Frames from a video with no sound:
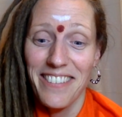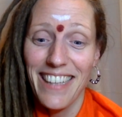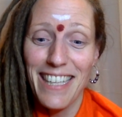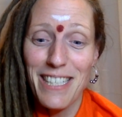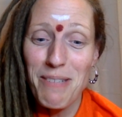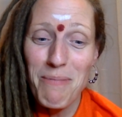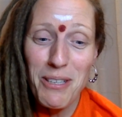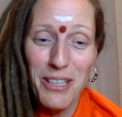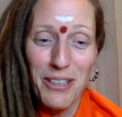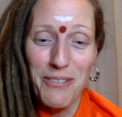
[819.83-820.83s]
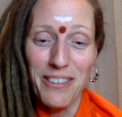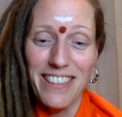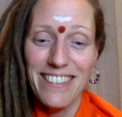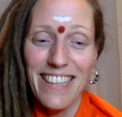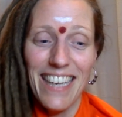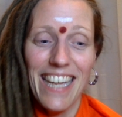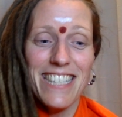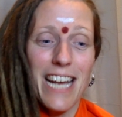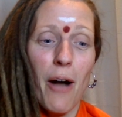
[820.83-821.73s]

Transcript: That is the beauty of it. And that's